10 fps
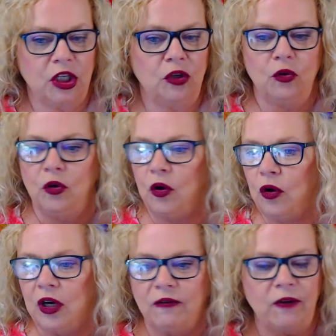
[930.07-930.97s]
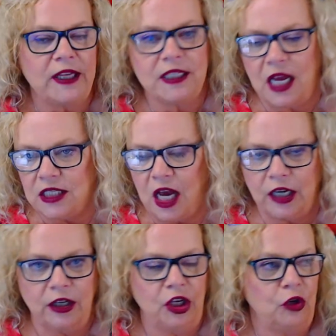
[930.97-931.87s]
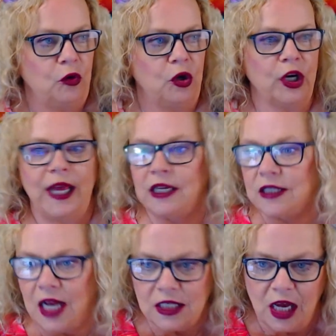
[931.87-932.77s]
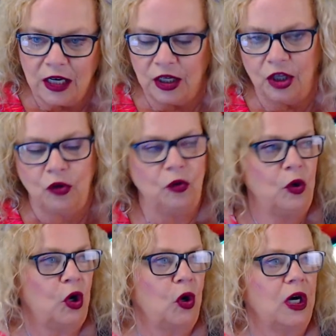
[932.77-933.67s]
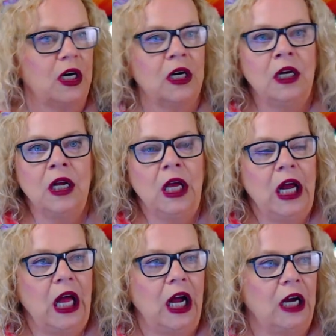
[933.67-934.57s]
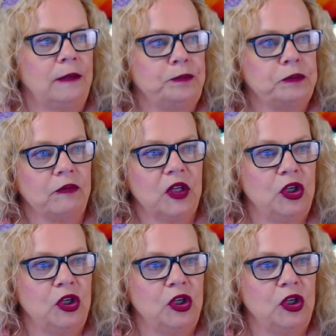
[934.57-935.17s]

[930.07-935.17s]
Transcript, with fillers: to you or a friend's not talking to you or an ex not talking to you or um,